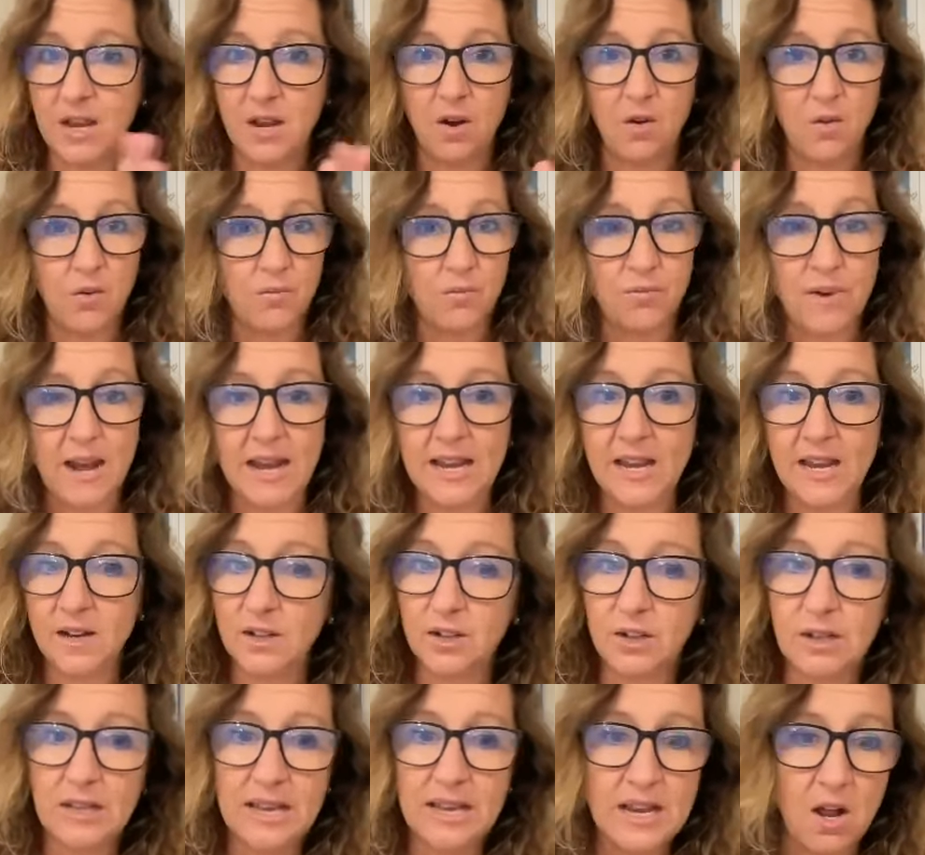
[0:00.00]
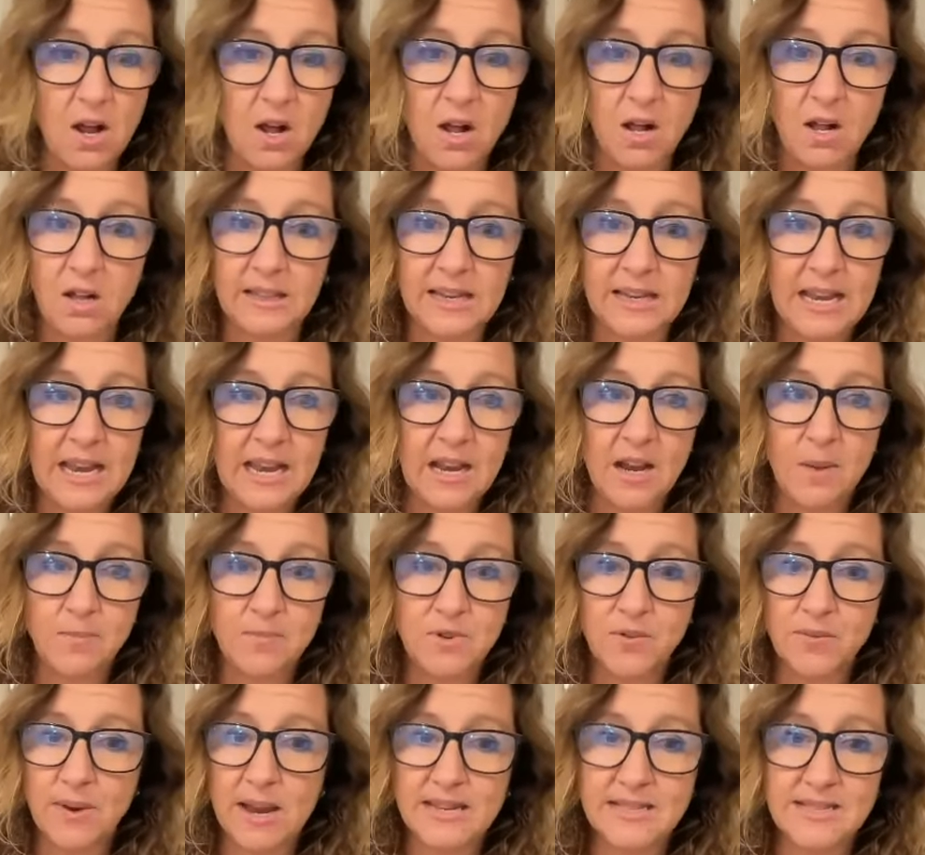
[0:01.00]
regularly all leading up
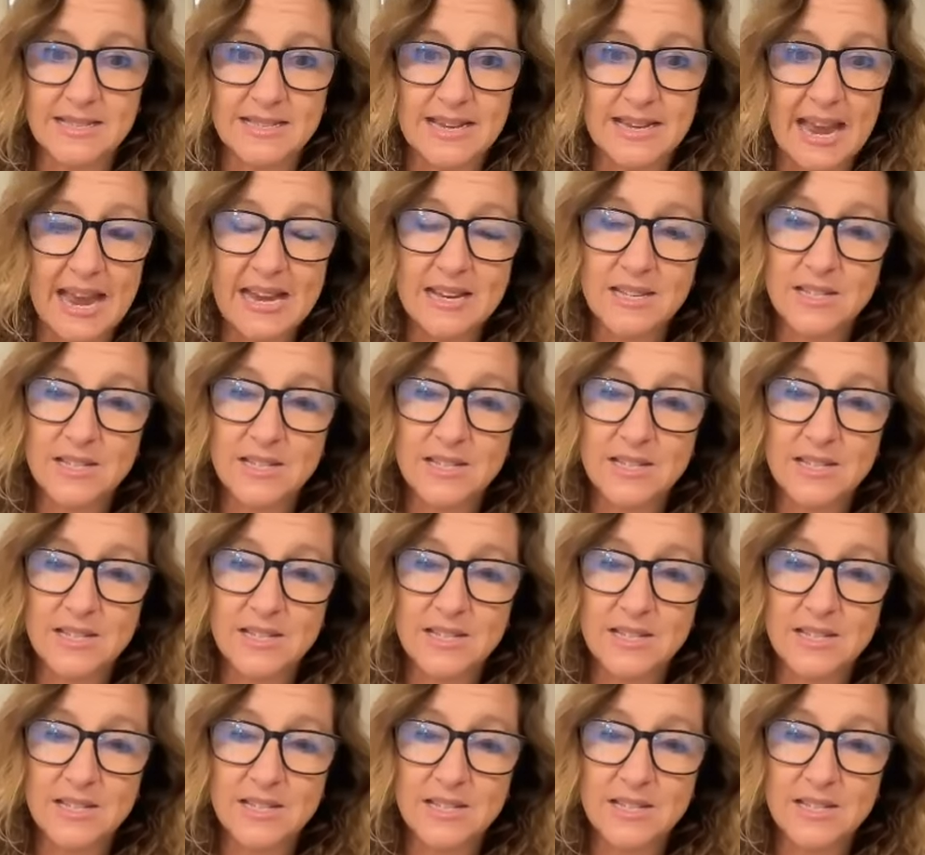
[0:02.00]
to race day.